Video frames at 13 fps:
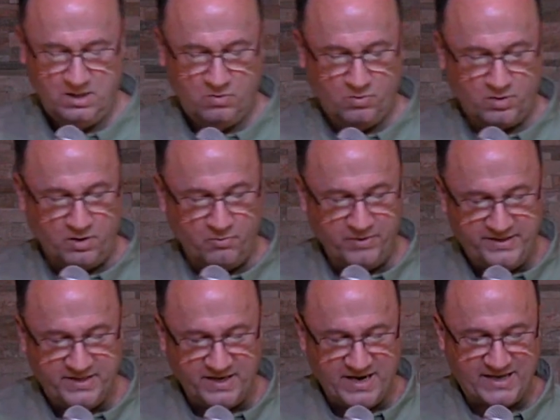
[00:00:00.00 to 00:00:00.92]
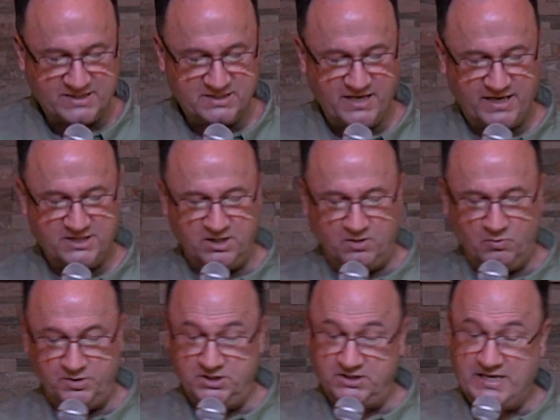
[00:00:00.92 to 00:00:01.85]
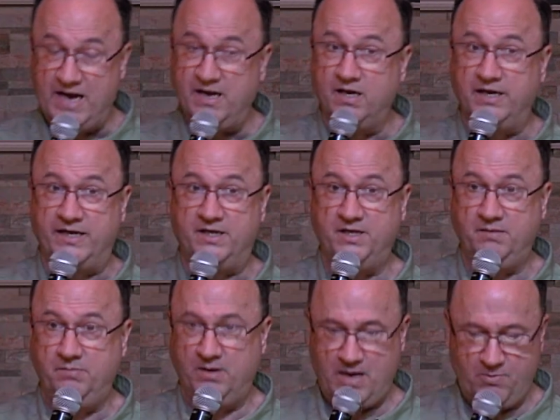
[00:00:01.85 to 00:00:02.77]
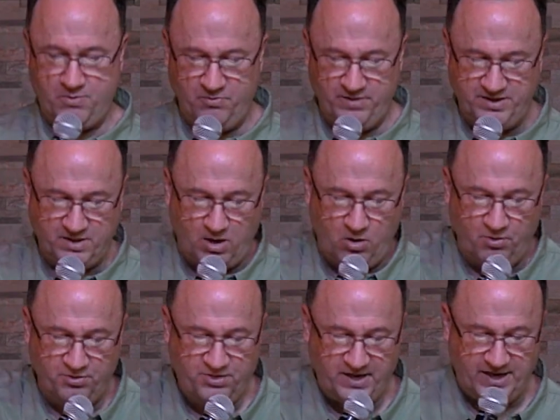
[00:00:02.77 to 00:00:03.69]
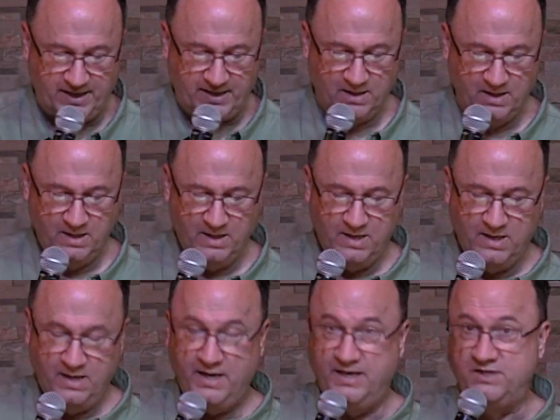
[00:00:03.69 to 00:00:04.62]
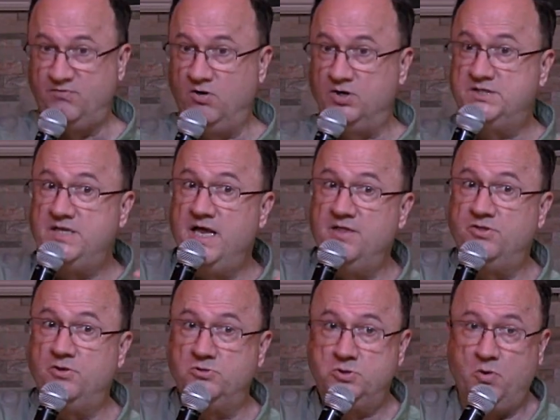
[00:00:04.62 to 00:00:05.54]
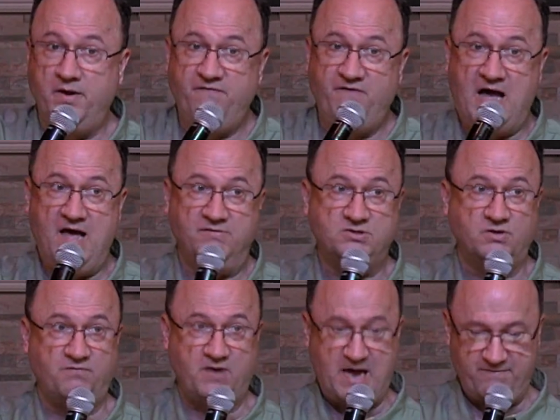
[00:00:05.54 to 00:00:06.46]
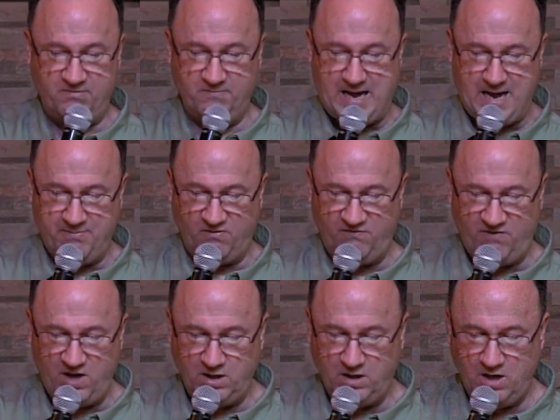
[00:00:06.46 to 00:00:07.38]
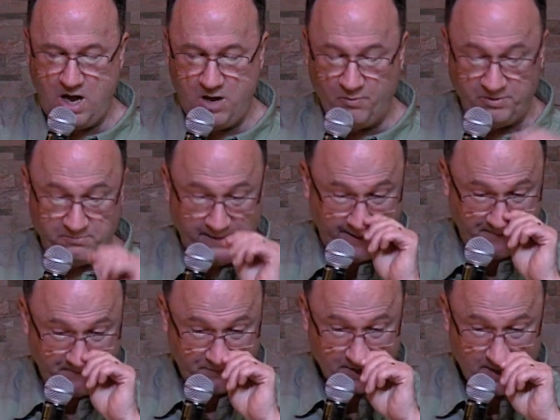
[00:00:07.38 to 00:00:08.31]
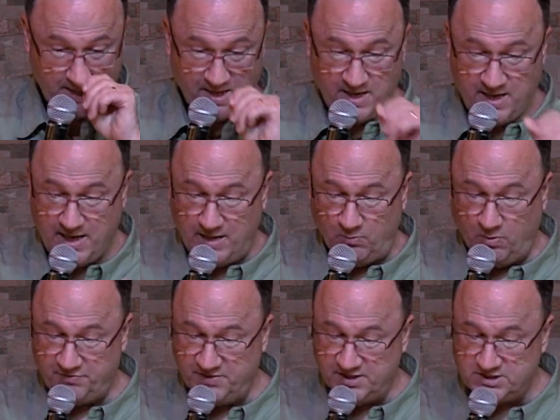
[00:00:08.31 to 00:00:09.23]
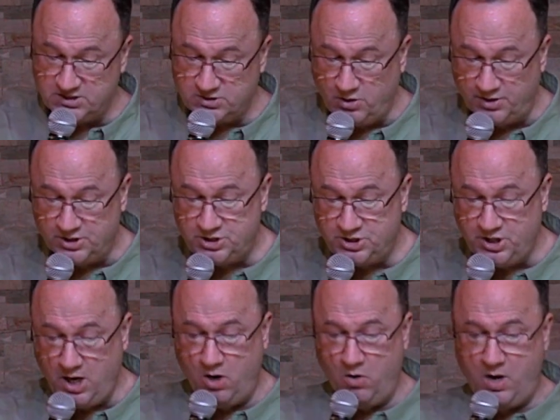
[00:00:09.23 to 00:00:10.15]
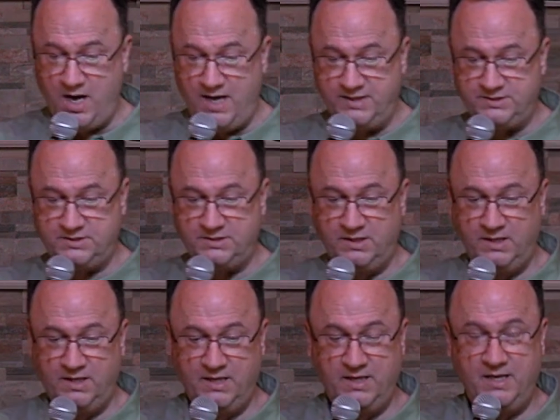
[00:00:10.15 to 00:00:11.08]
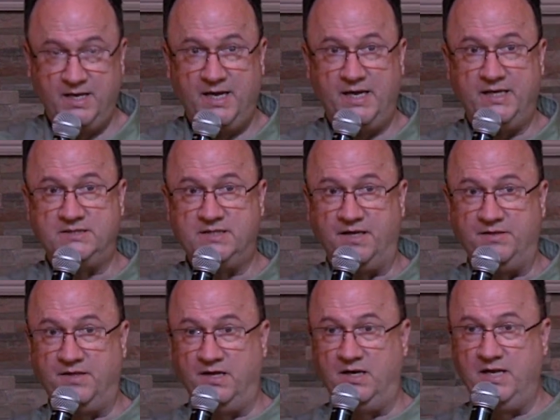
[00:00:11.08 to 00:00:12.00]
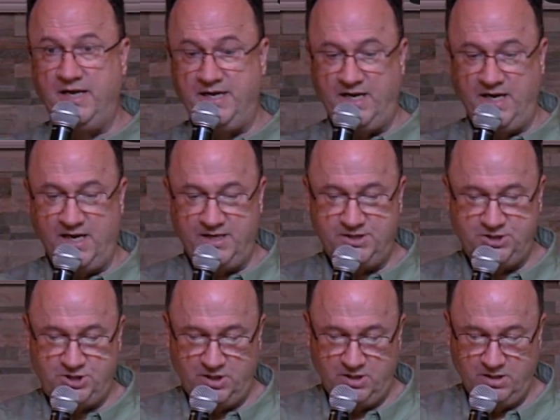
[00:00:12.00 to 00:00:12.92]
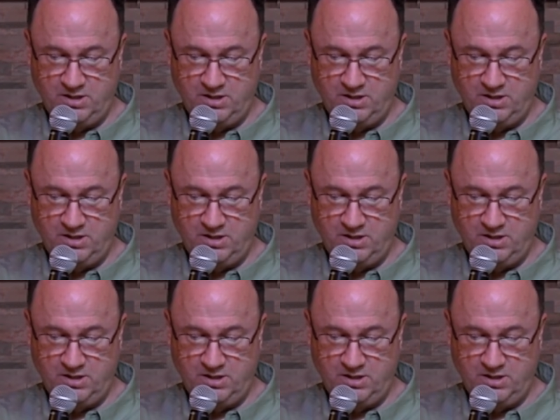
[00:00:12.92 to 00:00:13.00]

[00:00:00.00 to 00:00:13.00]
we're going to read the next section, which is kind of lengthy, but I want to read the whole thing. It's verse 10 through 25, so if you have your Bible, follow along with me. And what this is going to show us is that the lineage